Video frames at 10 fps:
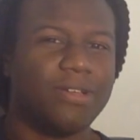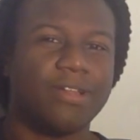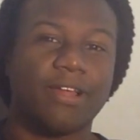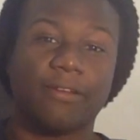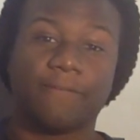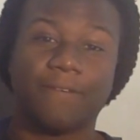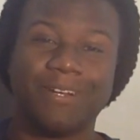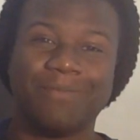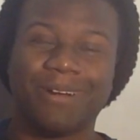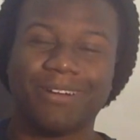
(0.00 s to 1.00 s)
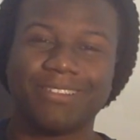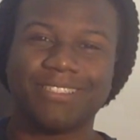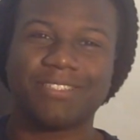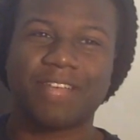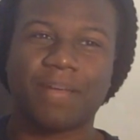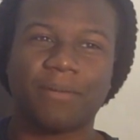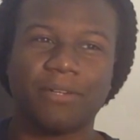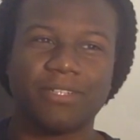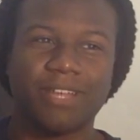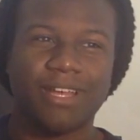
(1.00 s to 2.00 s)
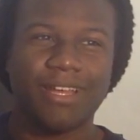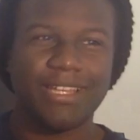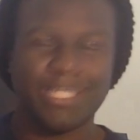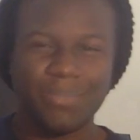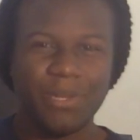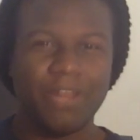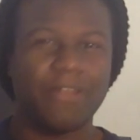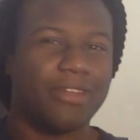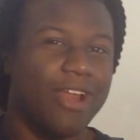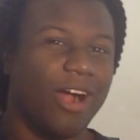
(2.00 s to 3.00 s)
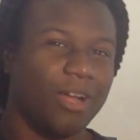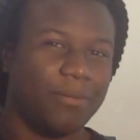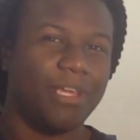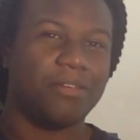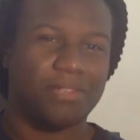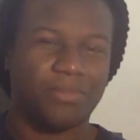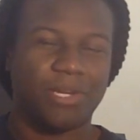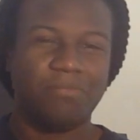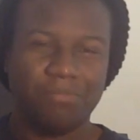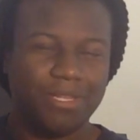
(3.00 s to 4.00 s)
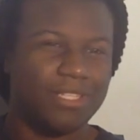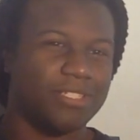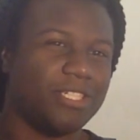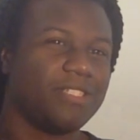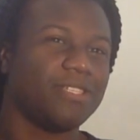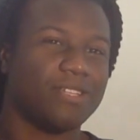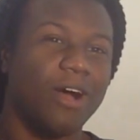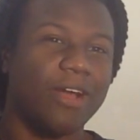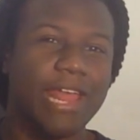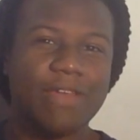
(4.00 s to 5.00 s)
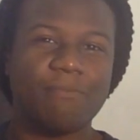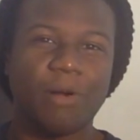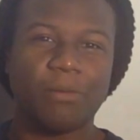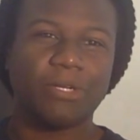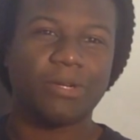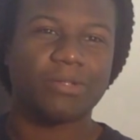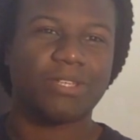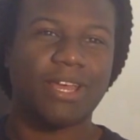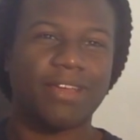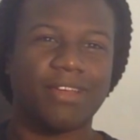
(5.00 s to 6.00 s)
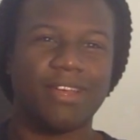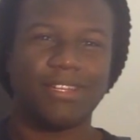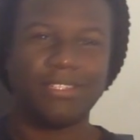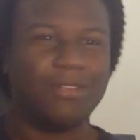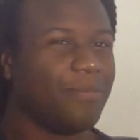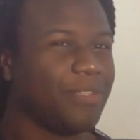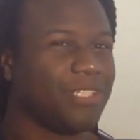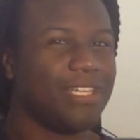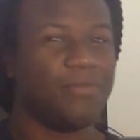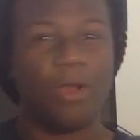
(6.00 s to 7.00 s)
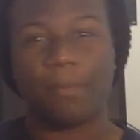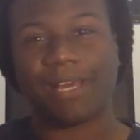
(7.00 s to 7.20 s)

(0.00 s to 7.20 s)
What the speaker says: Another funny part of this chapter is when Nami, when she's just hugging Momonosuke, she went